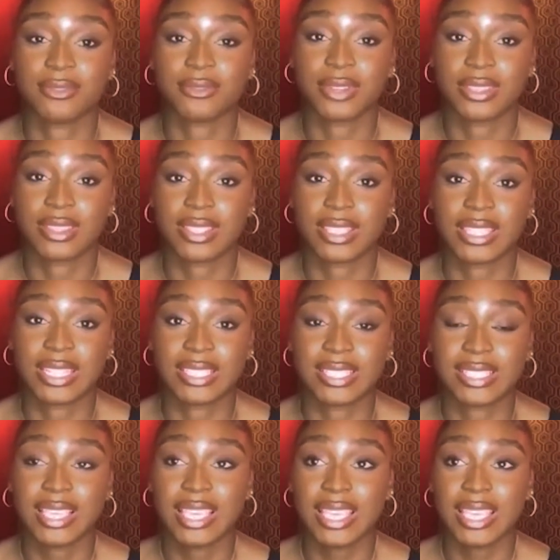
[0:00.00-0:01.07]
everything, and
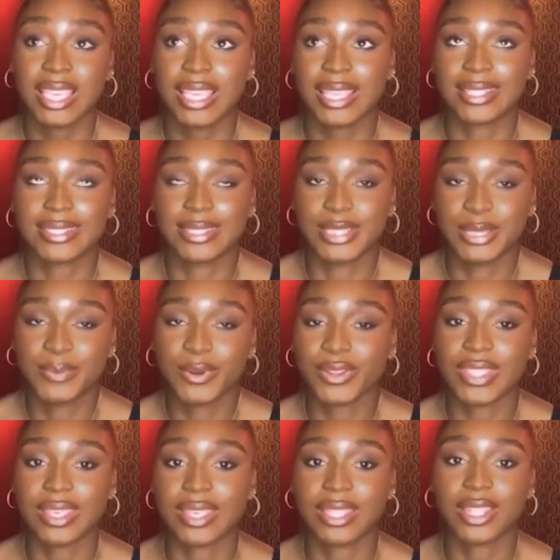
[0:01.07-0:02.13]
it's it's deeper
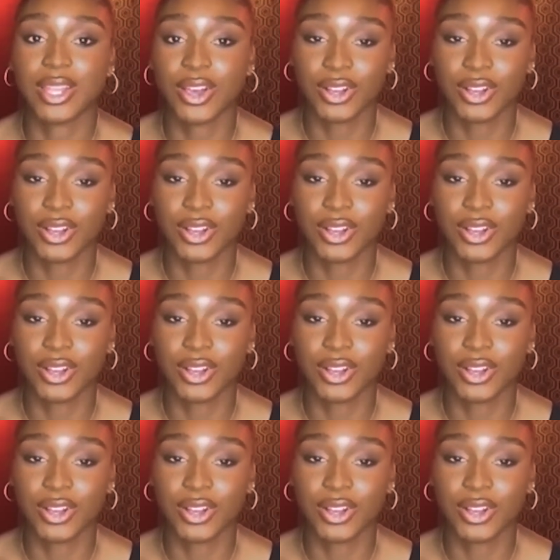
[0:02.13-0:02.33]
than